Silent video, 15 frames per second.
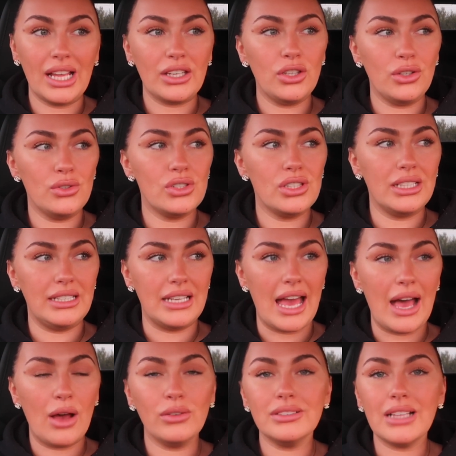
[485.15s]
like usually
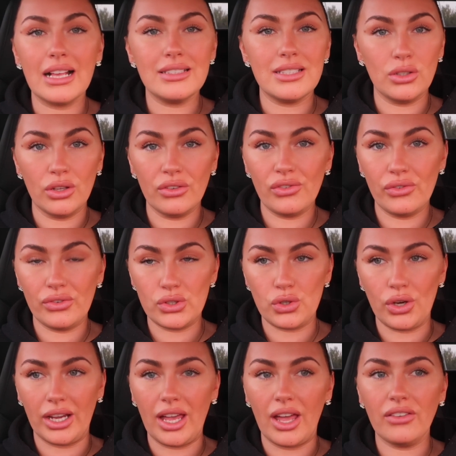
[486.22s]
now, that's enough of a
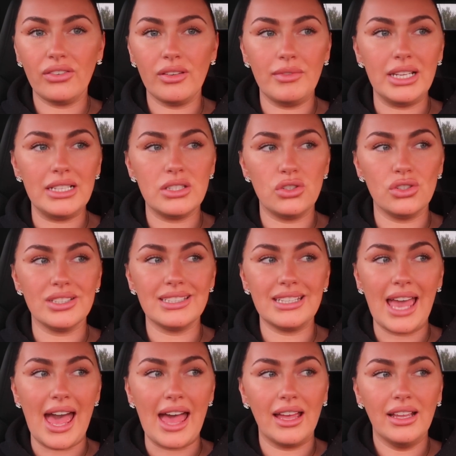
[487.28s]
trigger for me to just
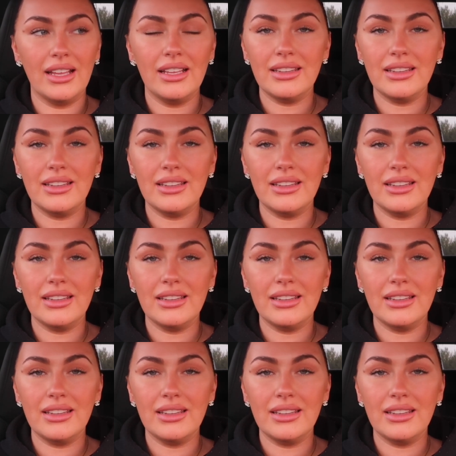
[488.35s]
get